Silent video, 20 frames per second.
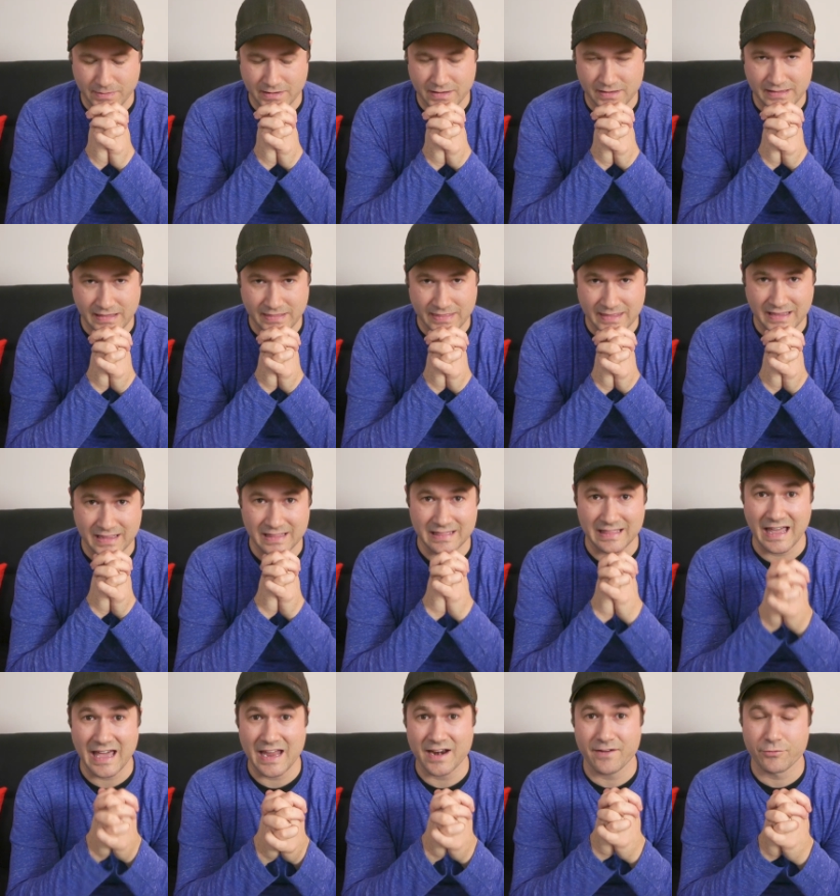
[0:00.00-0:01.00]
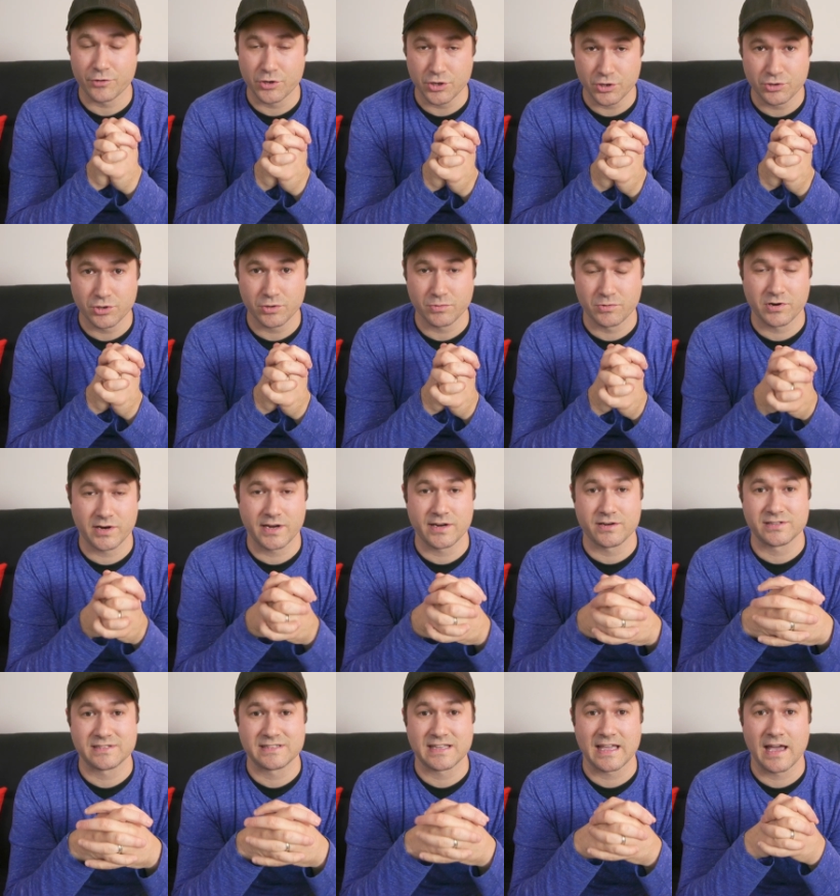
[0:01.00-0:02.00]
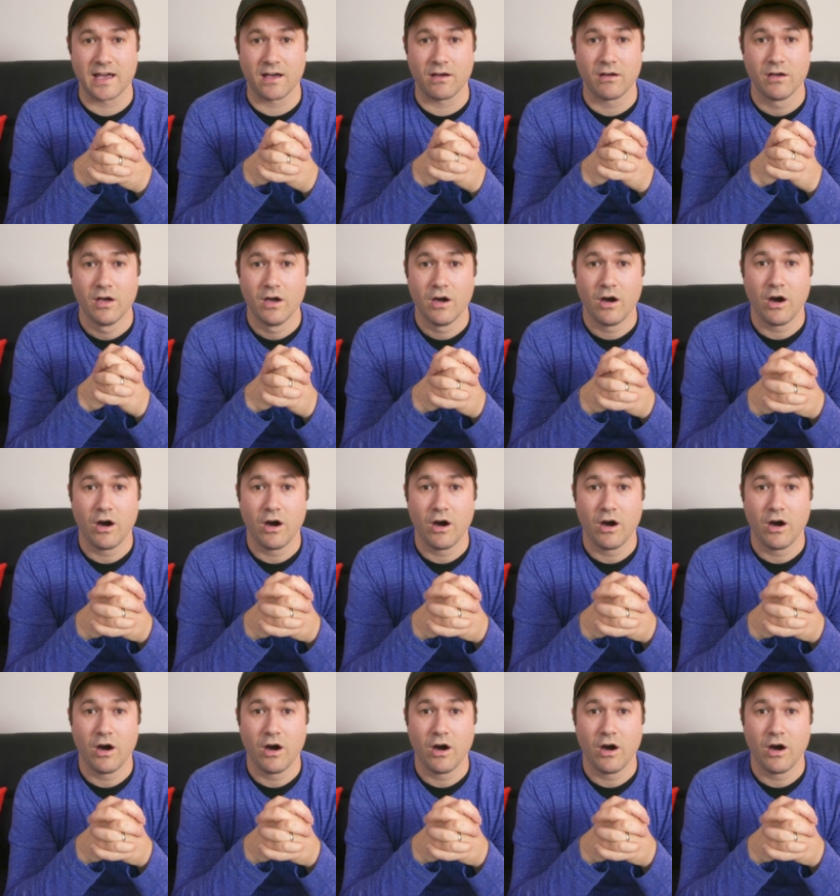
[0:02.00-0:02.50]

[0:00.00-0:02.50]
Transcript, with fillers: because I think a lot of YouTube creators now